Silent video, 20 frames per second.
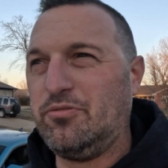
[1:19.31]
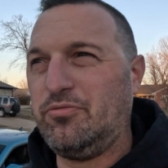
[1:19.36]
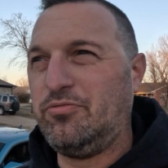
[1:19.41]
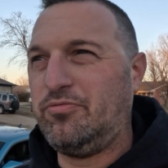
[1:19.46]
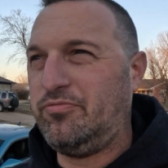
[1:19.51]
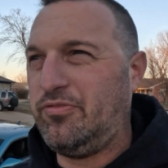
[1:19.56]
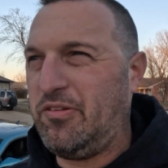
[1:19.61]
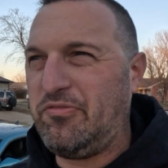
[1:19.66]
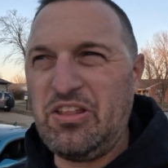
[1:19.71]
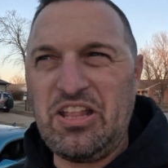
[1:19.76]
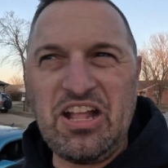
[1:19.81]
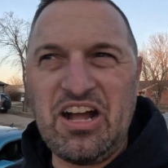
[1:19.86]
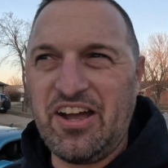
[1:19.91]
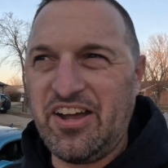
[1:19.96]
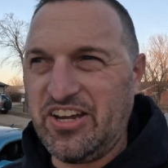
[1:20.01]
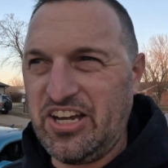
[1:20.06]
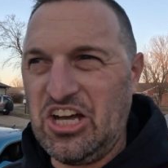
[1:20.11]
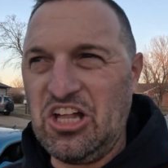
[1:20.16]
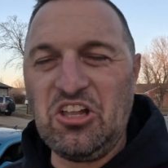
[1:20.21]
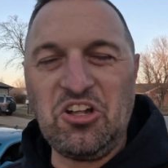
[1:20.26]

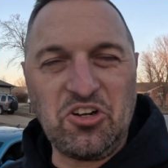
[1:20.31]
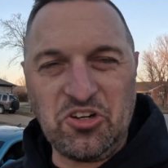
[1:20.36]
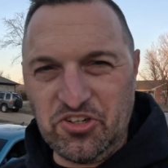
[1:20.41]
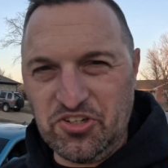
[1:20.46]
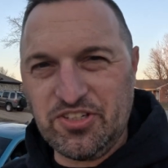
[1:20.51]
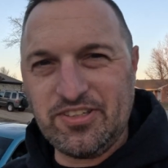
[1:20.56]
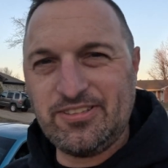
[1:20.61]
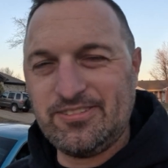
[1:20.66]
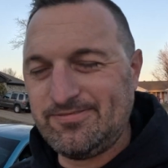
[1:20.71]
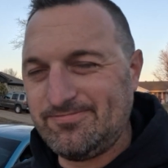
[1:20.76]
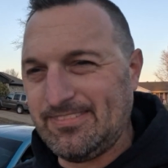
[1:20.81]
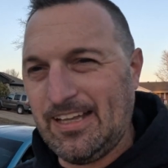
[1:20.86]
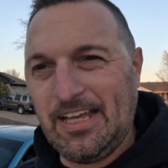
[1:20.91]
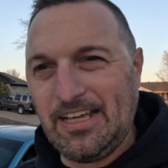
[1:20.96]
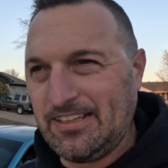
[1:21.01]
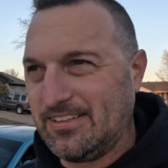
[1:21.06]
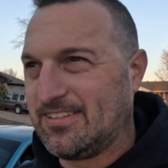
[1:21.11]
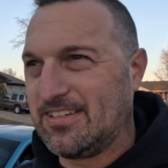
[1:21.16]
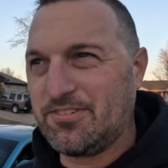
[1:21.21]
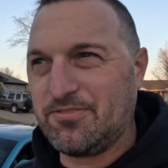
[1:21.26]
$59,
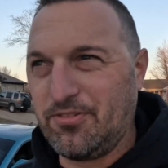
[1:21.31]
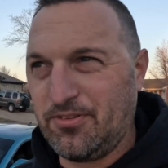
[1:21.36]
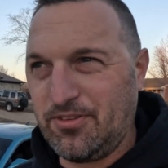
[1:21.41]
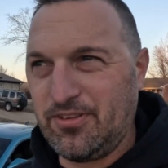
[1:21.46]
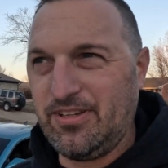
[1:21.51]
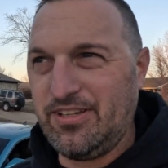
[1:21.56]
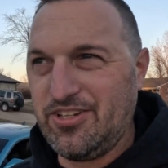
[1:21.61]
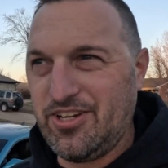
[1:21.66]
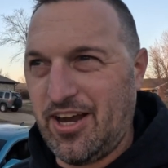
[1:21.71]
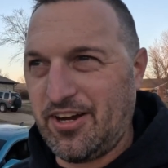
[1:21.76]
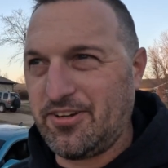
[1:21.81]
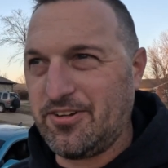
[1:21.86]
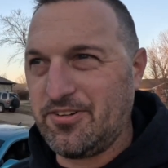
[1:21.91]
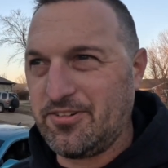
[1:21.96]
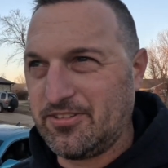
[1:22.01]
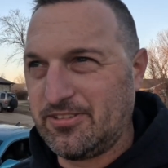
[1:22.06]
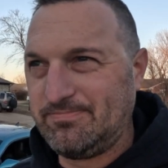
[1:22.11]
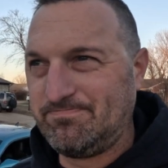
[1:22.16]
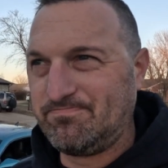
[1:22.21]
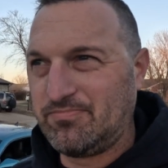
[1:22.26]
like just for the
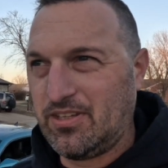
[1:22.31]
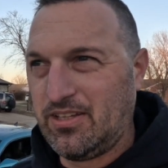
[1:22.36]
injectors.